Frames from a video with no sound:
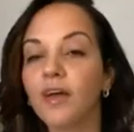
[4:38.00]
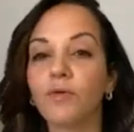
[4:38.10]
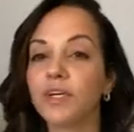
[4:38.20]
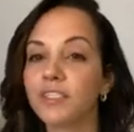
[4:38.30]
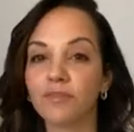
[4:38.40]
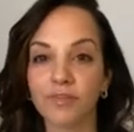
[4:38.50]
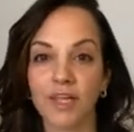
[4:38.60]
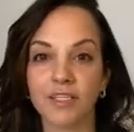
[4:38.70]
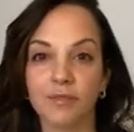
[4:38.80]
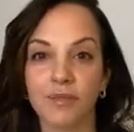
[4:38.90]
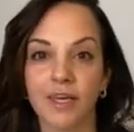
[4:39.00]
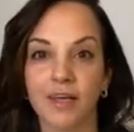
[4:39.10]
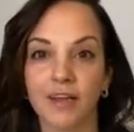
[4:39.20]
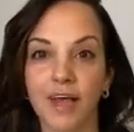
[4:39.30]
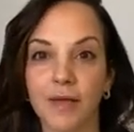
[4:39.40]
What does it feel like to be
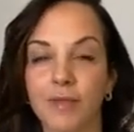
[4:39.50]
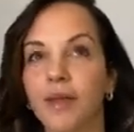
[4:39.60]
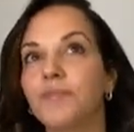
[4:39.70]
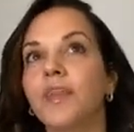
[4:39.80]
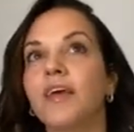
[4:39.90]
in alignment?